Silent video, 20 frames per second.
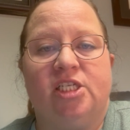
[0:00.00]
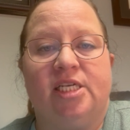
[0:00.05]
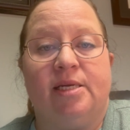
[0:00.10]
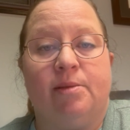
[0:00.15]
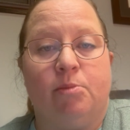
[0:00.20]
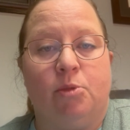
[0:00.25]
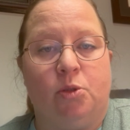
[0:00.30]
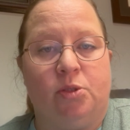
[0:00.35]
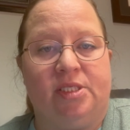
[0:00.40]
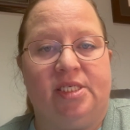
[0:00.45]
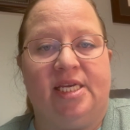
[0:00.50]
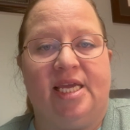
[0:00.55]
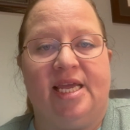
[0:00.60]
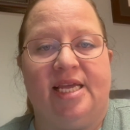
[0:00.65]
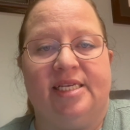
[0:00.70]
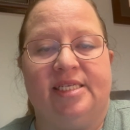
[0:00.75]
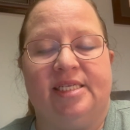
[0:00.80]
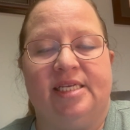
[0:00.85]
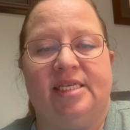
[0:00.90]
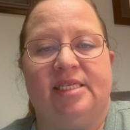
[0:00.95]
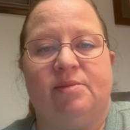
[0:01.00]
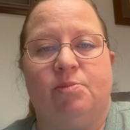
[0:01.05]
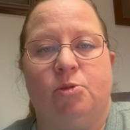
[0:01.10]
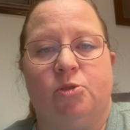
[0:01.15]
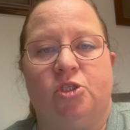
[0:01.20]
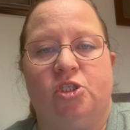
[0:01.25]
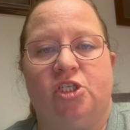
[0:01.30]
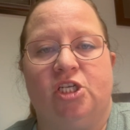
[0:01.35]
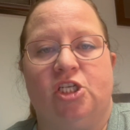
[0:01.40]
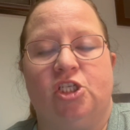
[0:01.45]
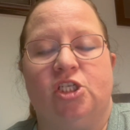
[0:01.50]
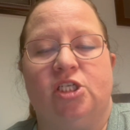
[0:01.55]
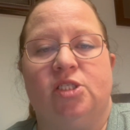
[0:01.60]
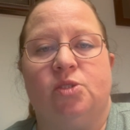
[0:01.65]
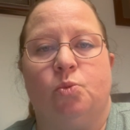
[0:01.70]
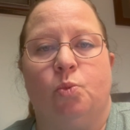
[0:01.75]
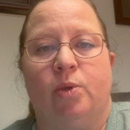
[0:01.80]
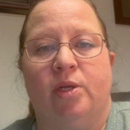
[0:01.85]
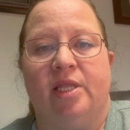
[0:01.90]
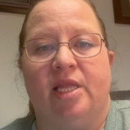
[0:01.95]
In most cases, most
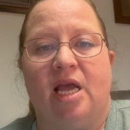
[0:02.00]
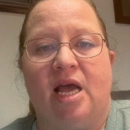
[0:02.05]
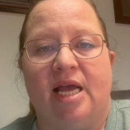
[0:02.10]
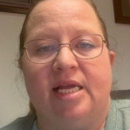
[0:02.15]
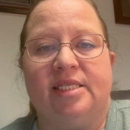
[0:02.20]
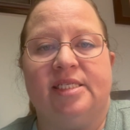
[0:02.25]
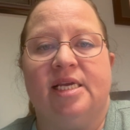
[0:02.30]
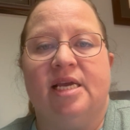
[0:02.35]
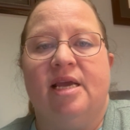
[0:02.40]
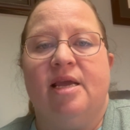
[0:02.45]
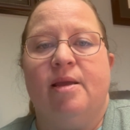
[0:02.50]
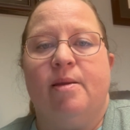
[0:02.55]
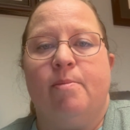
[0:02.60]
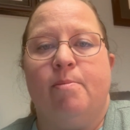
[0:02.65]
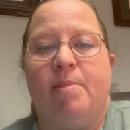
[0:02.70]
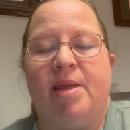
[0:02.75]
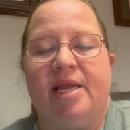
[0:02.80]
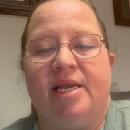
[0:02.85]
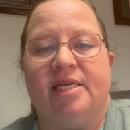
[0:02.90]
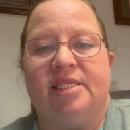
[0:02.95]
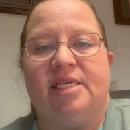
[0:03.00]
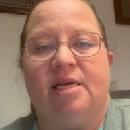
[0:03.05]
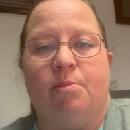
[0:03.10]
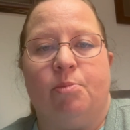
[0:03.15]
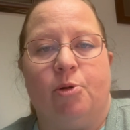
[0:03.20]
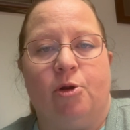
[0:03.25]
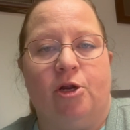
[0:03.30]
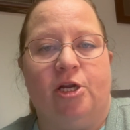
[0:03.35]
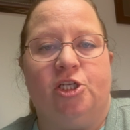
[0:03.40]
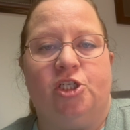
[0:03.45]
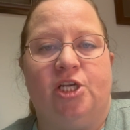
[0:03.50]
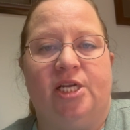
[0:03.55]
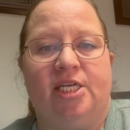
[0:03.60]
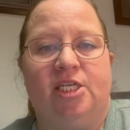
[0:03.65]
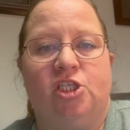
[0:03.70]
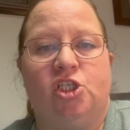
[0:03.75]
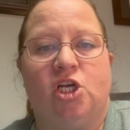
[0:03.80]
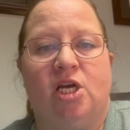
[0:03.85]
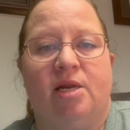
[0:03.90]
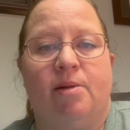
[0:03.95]
judges will not make a temporary
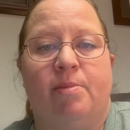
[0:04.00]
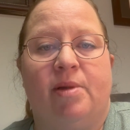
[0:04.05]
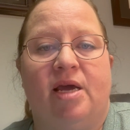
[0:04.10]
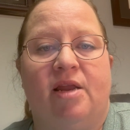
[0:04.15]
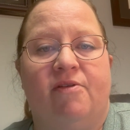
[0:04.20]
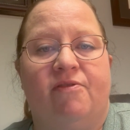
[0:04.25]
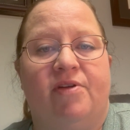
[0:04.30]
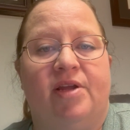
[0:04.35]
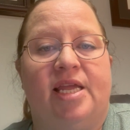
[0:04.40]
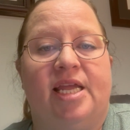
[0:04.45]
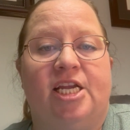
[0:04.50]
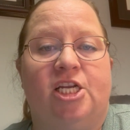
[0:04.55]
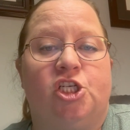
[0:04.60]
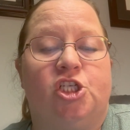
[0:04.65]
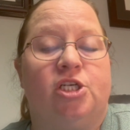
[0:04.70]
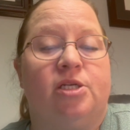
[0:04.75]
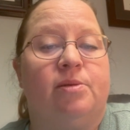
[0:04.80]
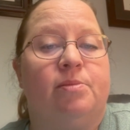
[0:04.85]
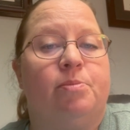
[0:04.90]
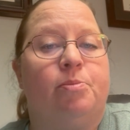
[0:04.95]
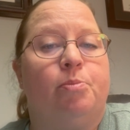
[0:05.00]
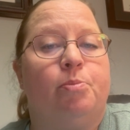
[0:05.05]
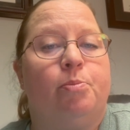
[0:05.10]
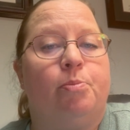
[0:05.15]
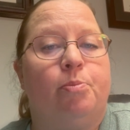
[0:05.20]
change on a modification,